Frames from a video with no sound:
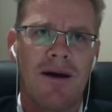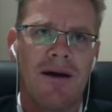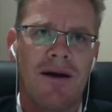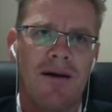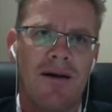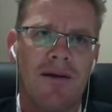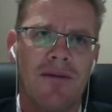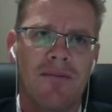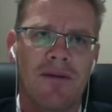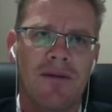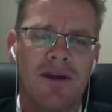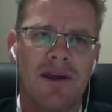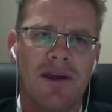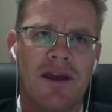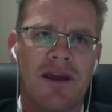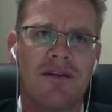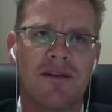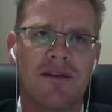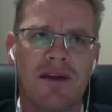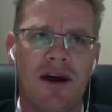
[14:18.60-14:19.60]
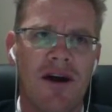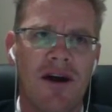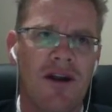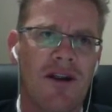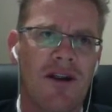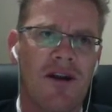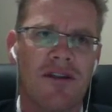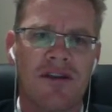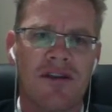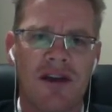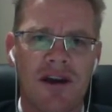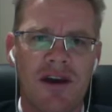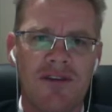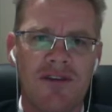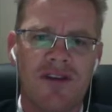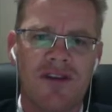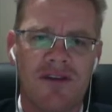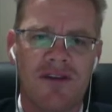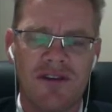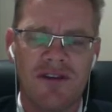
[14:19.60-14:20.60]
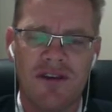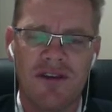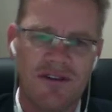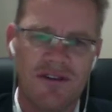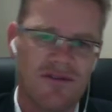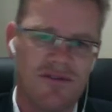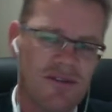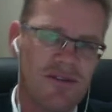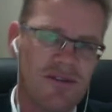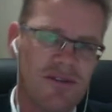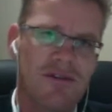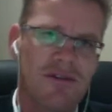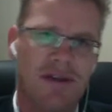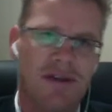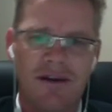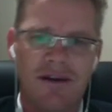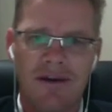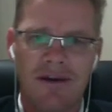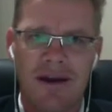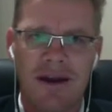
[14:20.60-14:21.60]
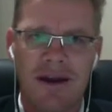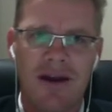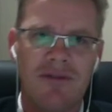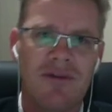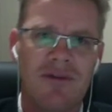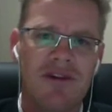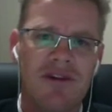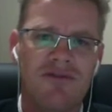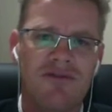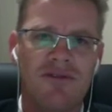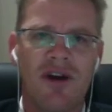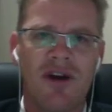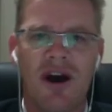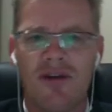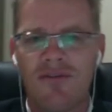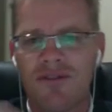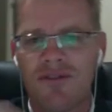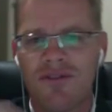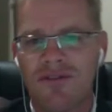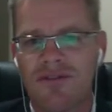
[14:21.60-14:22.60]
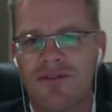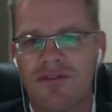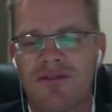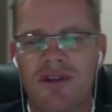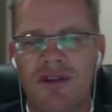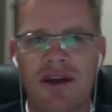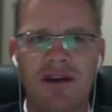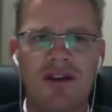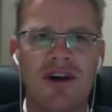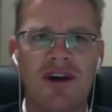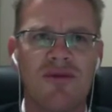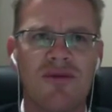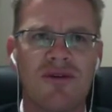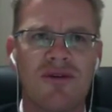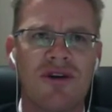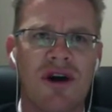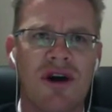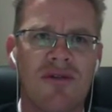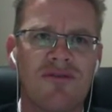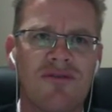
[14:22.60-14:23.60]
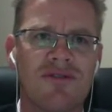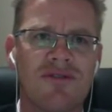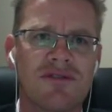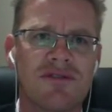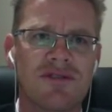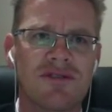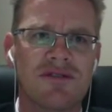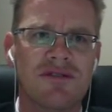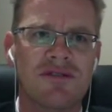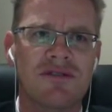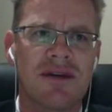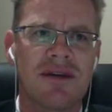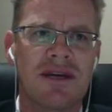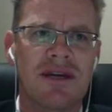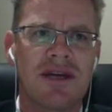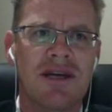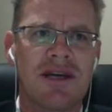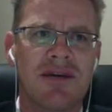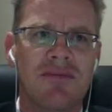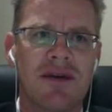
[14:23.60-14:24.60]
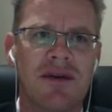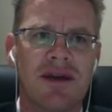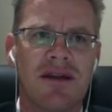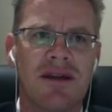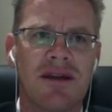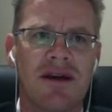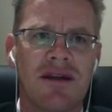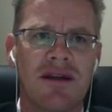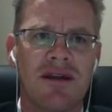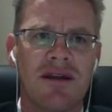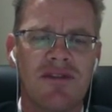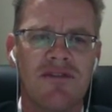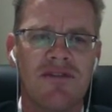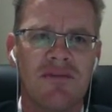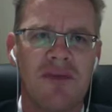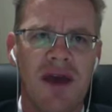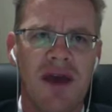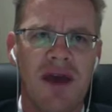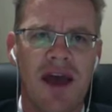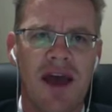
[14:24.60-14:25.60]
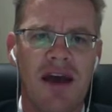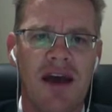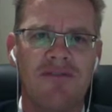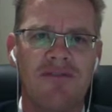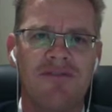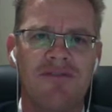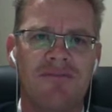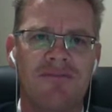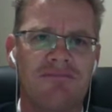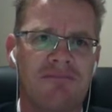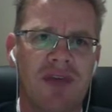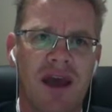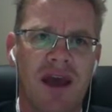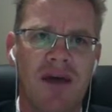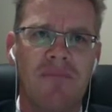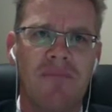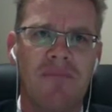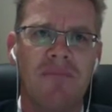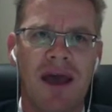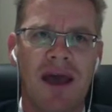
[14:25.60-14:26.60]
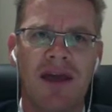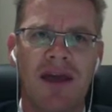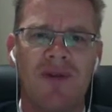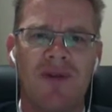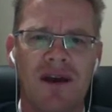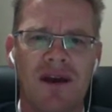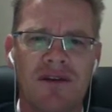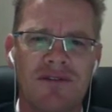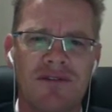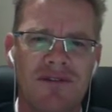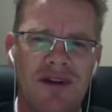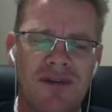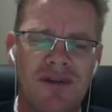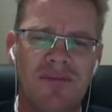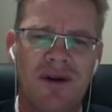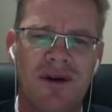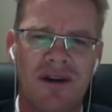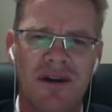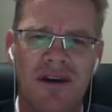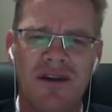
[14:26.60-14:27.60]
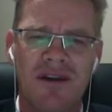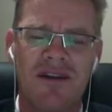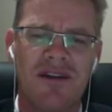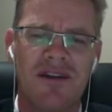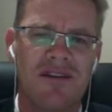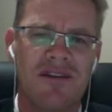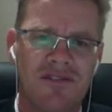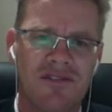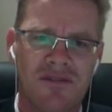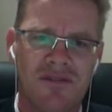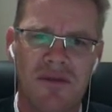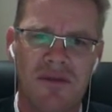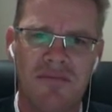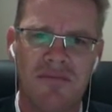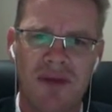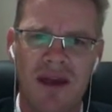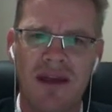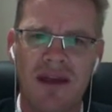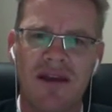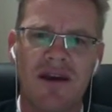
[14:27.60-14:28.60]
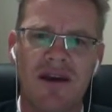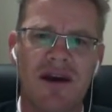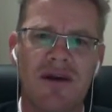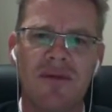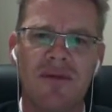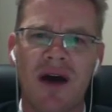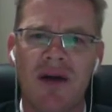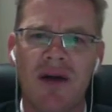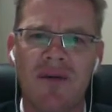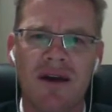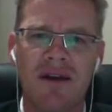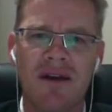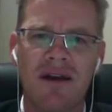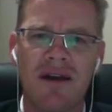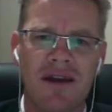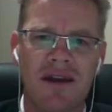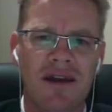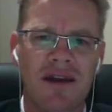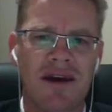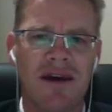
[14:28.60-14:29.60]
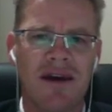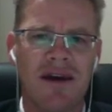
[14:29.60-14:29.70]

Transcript: getting to know a lot of the coaches over the years through, our regional conferences and our global conferences. A lot of them have, backgrounds like mine. I don't necessarily mean banking. I mean like a